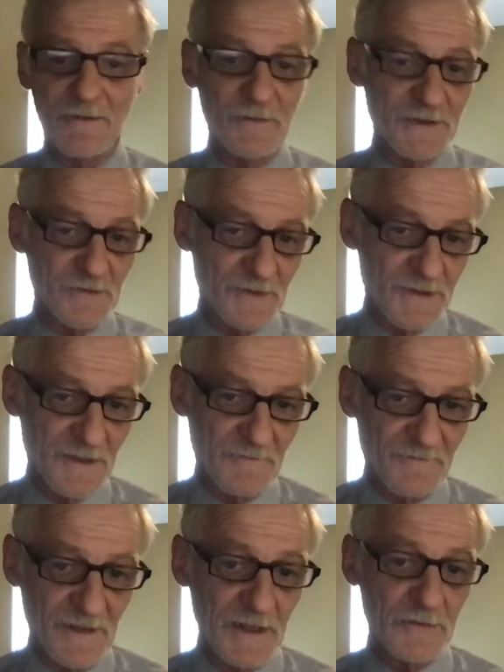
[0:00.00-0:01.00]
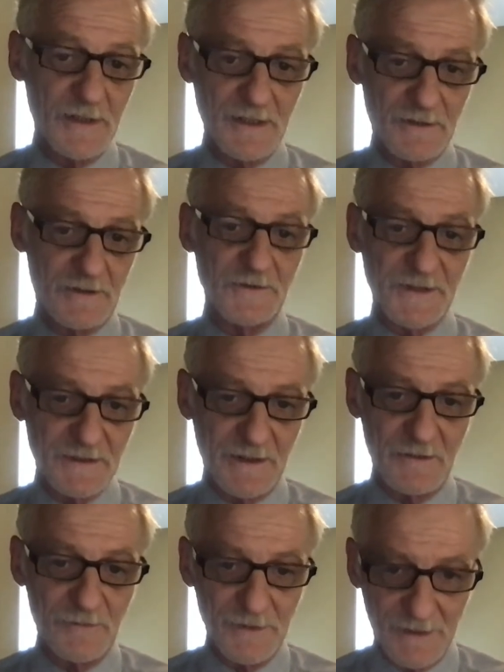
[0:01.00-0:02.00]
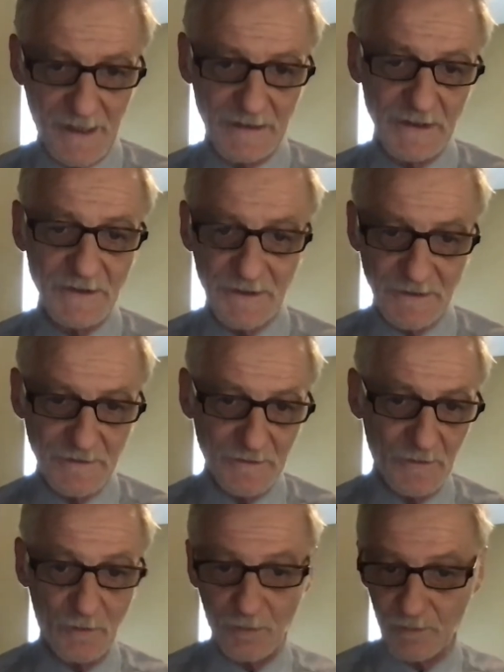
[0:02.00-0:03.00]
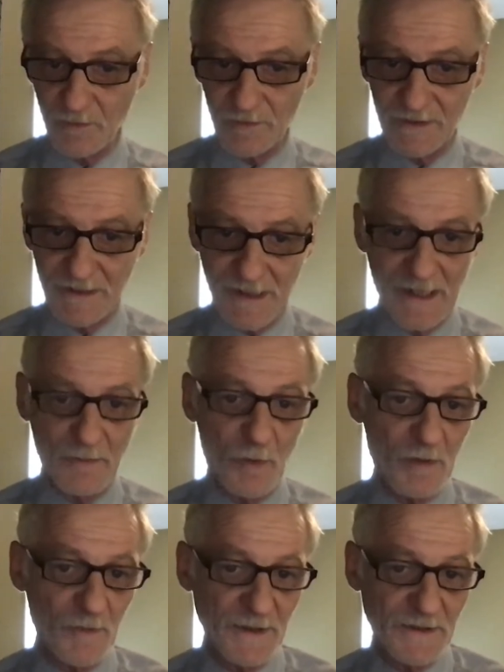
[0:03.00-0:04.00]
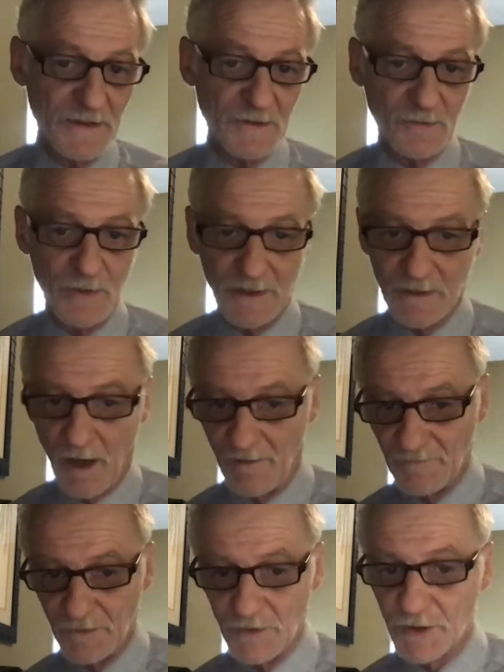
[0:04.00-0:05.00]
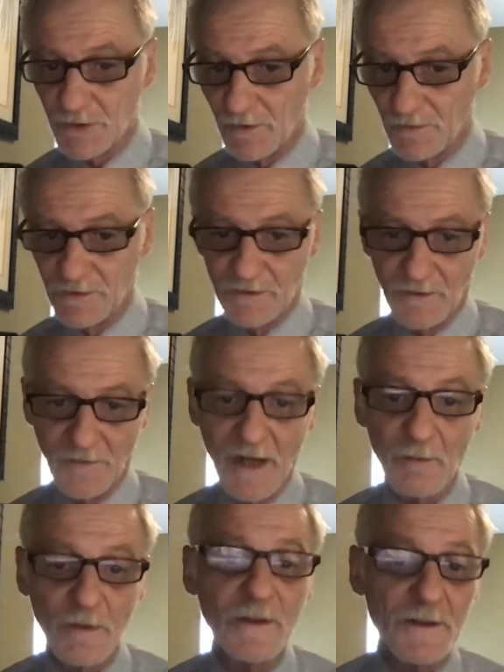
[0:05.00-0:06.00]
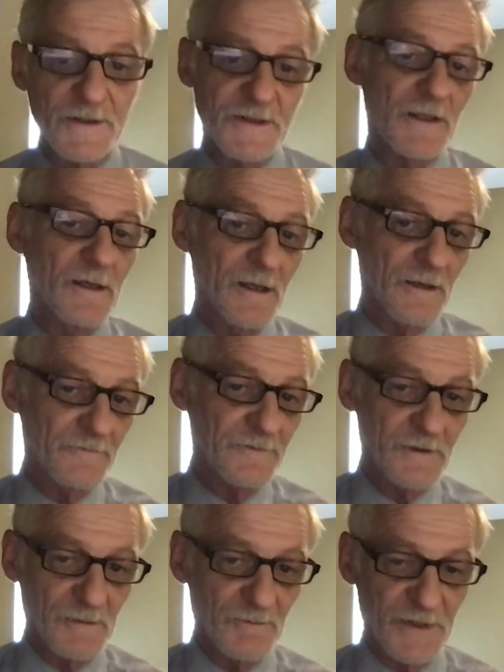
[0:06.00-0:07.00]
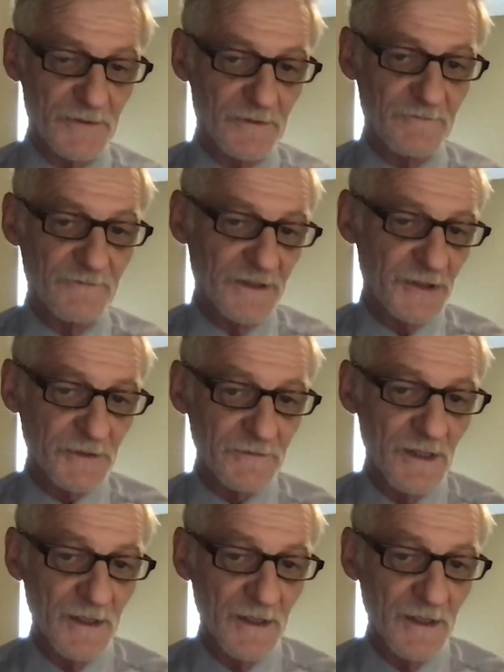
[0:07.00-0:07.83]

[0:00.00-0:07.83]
which was very closely related to today what we do with convolutional neural networks for computer vision.